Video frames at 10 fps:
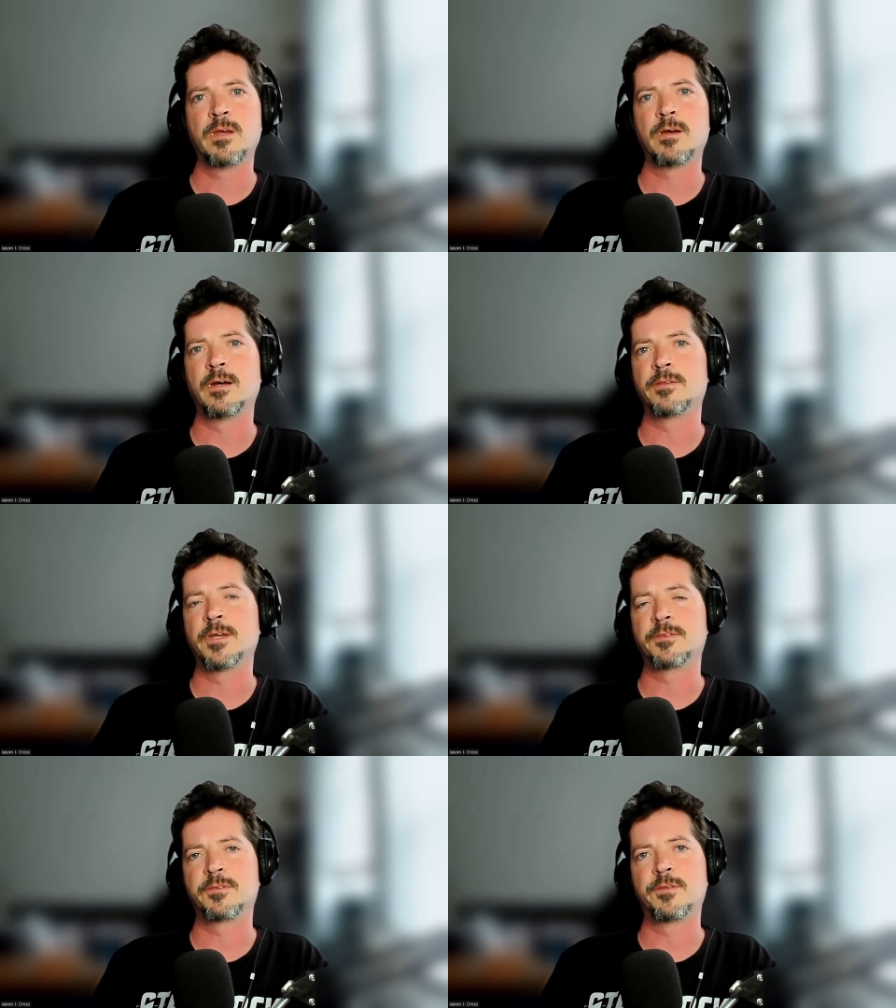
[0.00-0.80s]

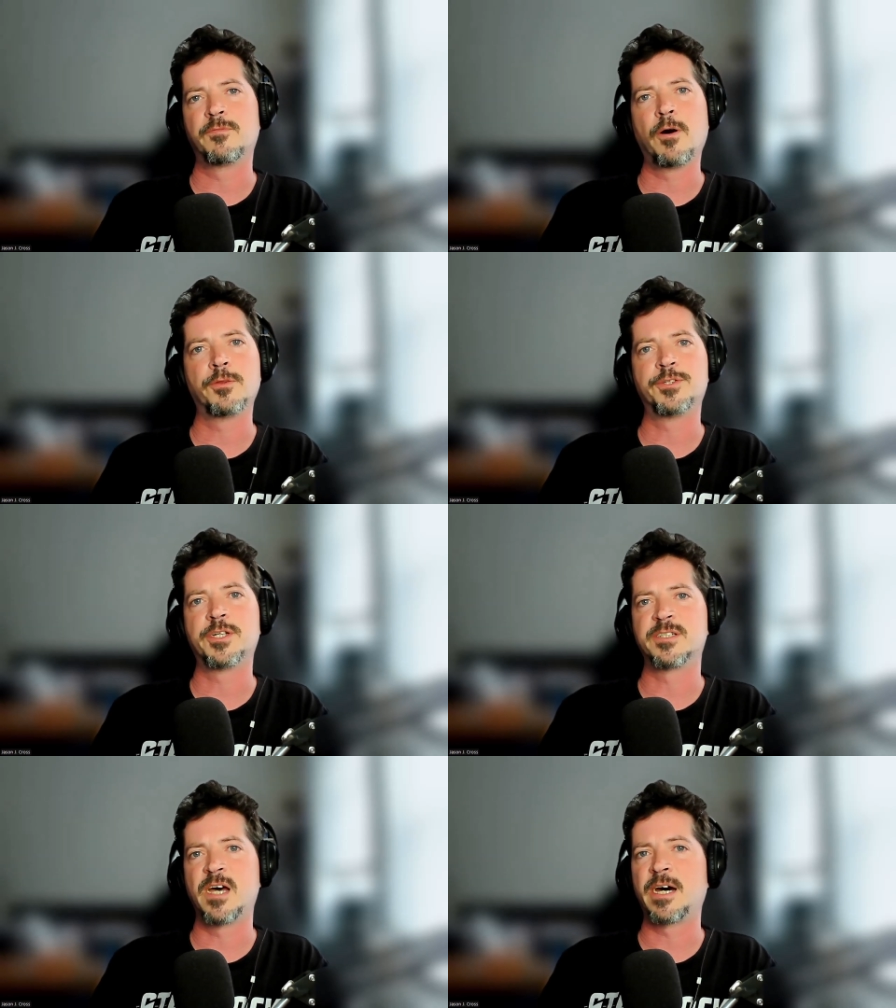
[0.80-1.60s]
That the father
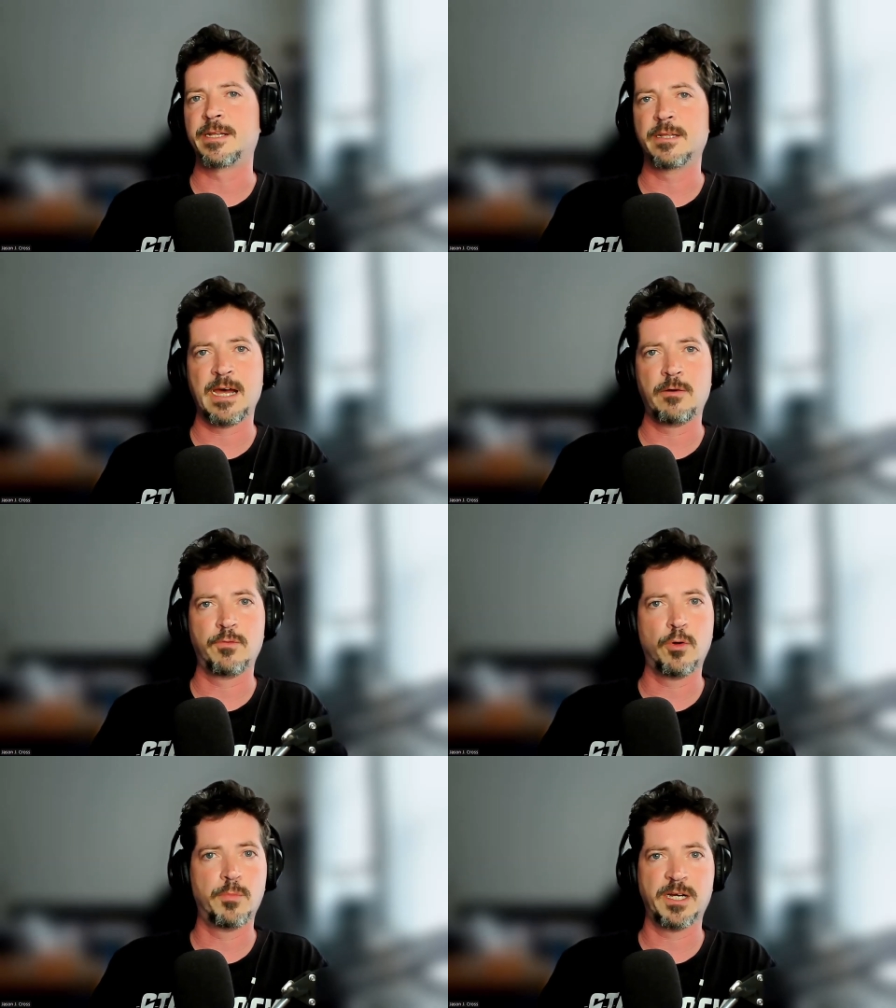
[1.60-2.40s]
does not allow
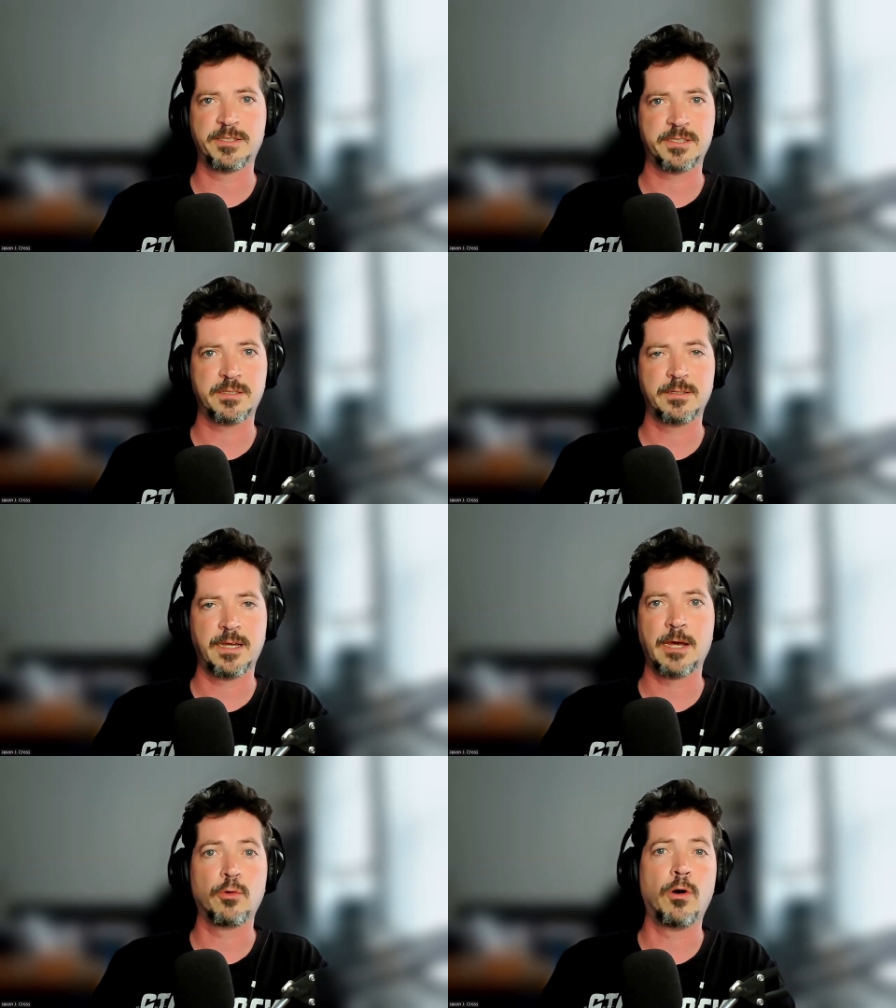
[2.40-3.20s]
robots
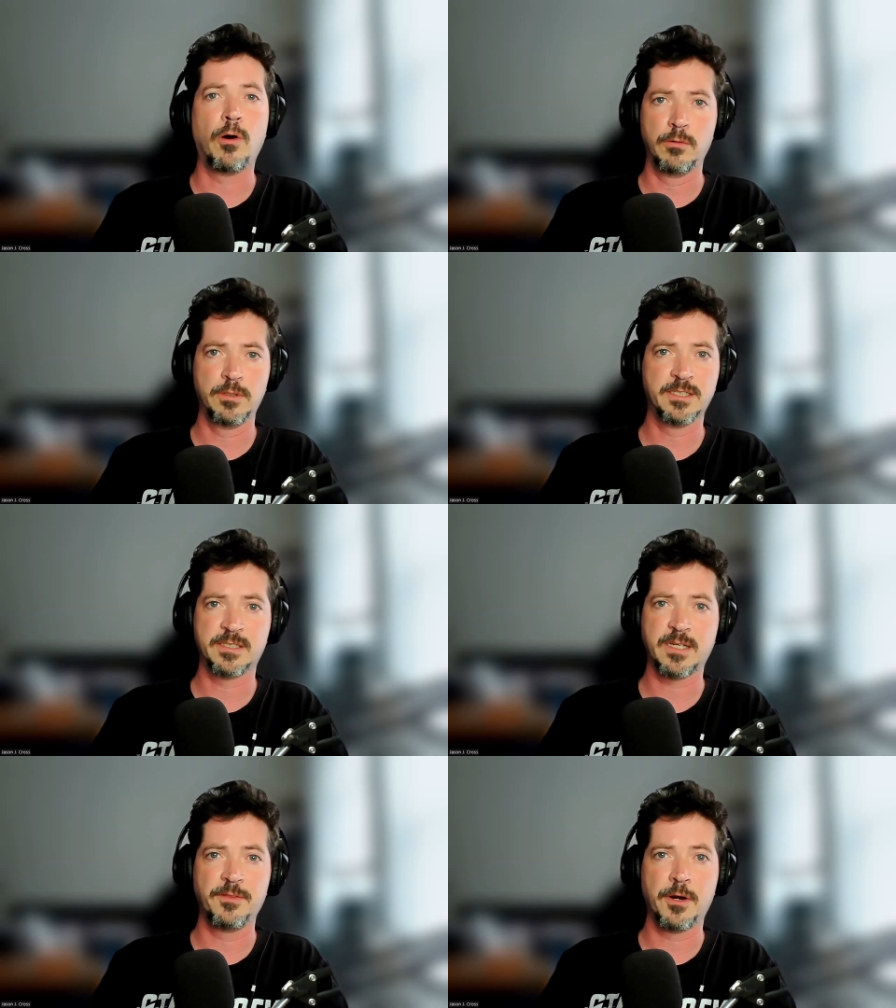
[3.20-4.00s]
at all
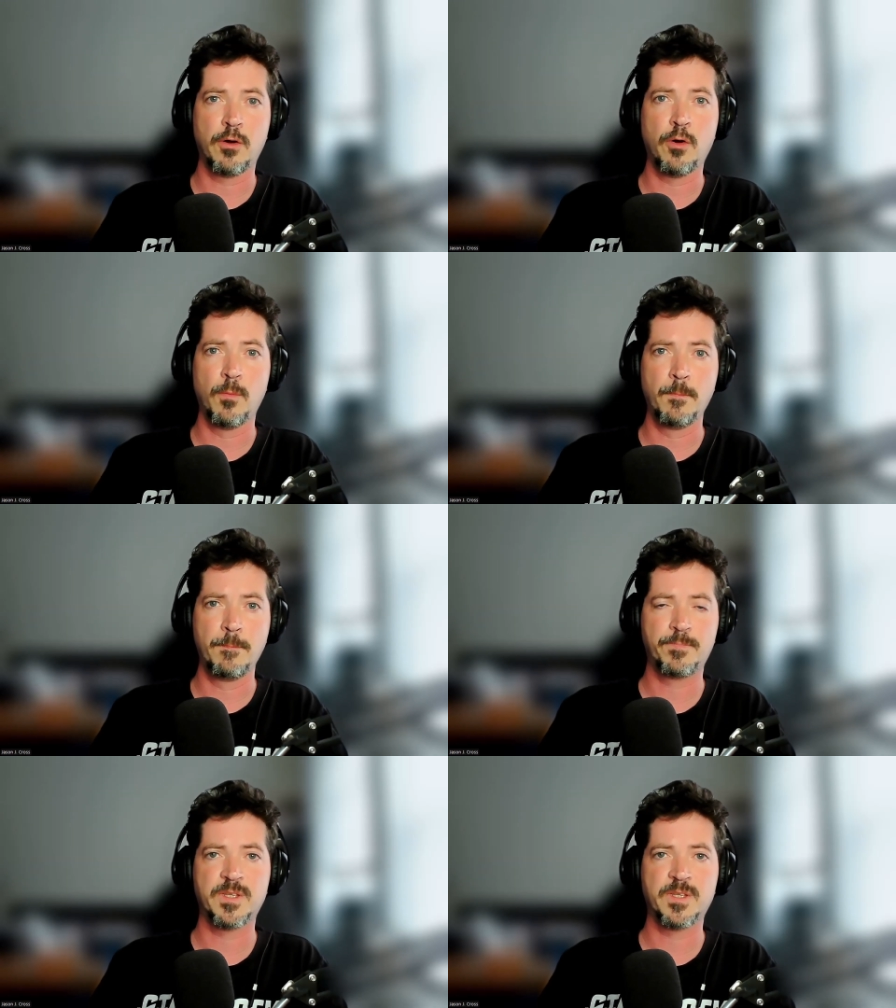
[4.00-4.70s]
inside their home.